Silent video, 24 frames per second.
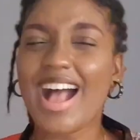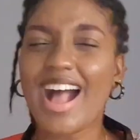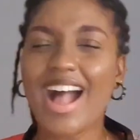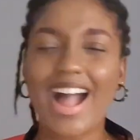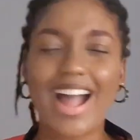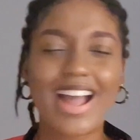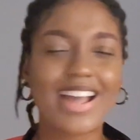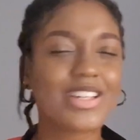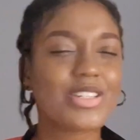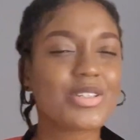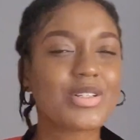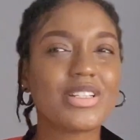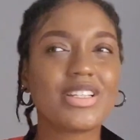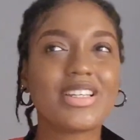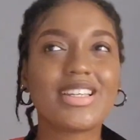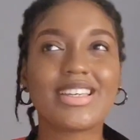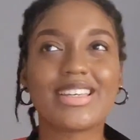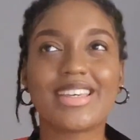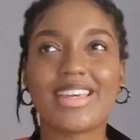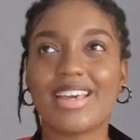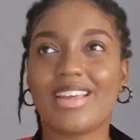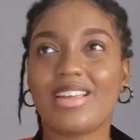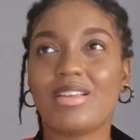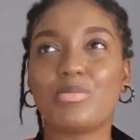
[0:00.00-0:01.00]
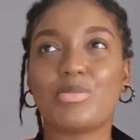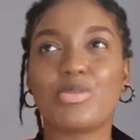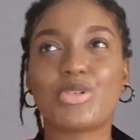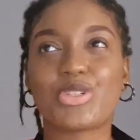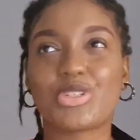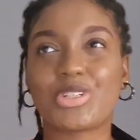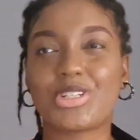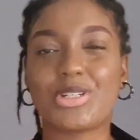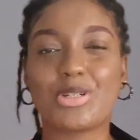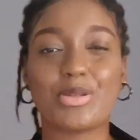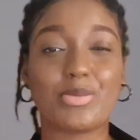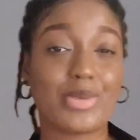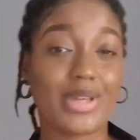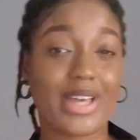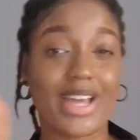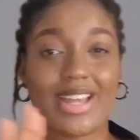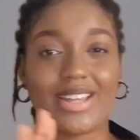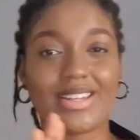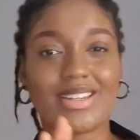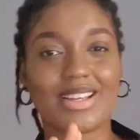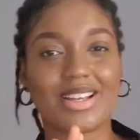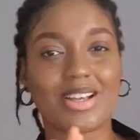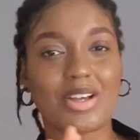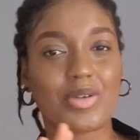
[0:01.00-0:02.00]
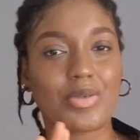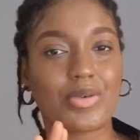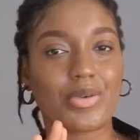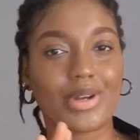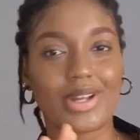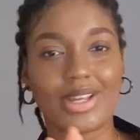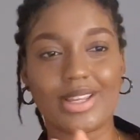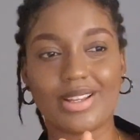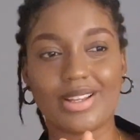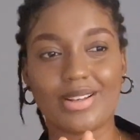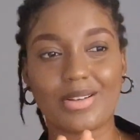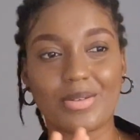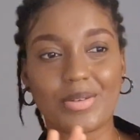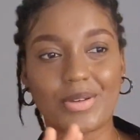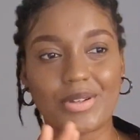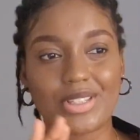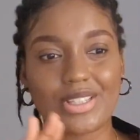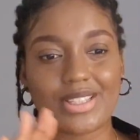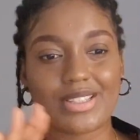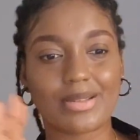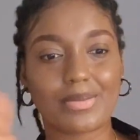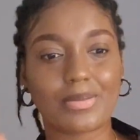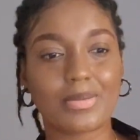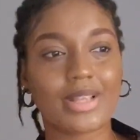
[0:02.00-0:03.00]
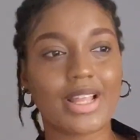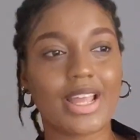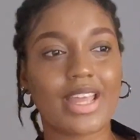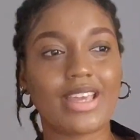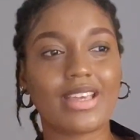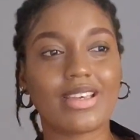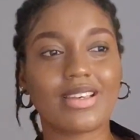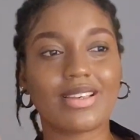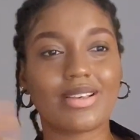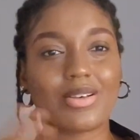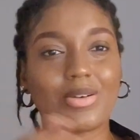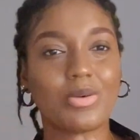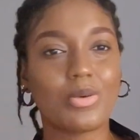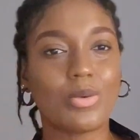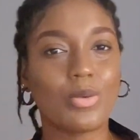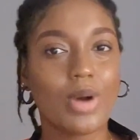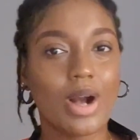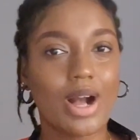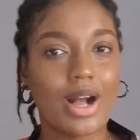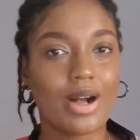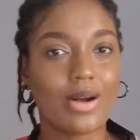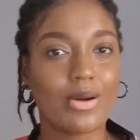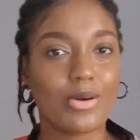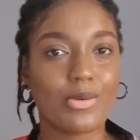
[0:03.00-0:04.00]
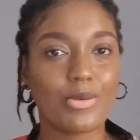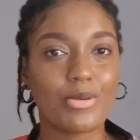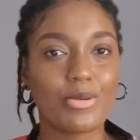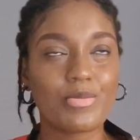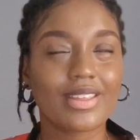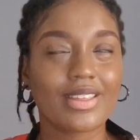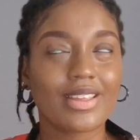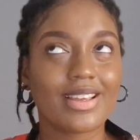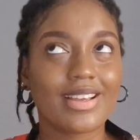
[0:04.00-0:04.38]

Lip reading: I actually get emotional behind the camera a lot. I'm like, wow,